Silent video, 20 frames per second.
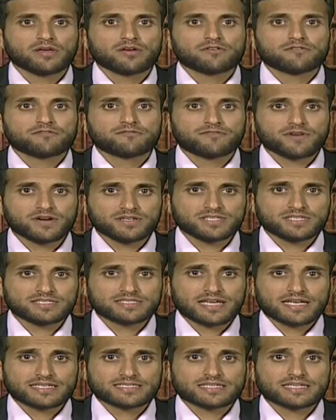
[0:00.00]
Further
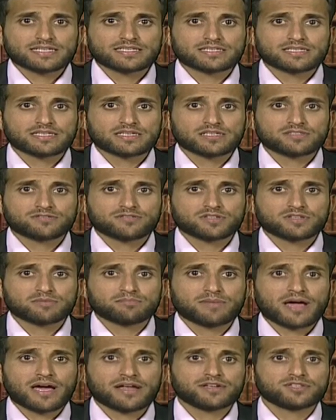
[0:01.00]
debt incurred for the
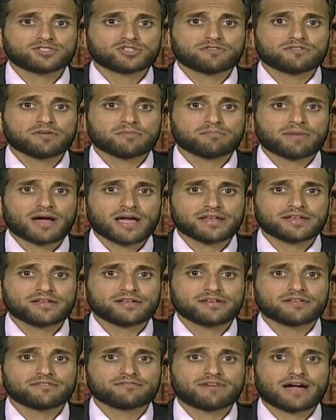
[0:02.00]
marriage of a minor
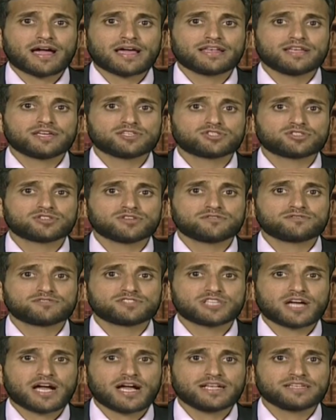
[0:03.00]
in violation of
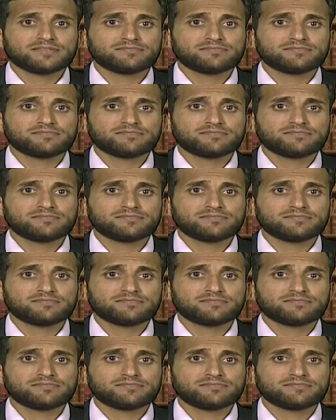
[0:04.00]
Child